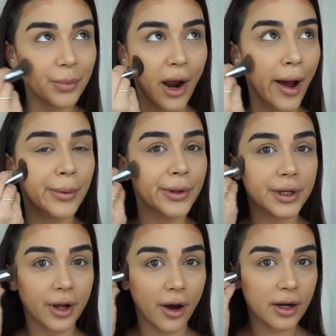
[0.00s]

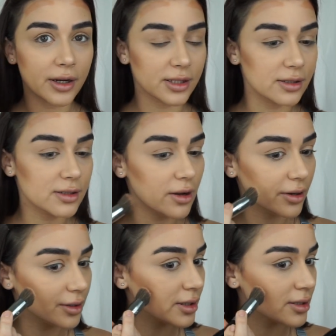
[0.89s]
Probably not, because it's
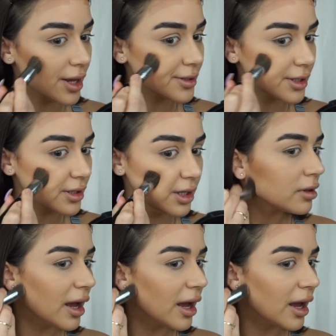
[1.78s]
not a necessity.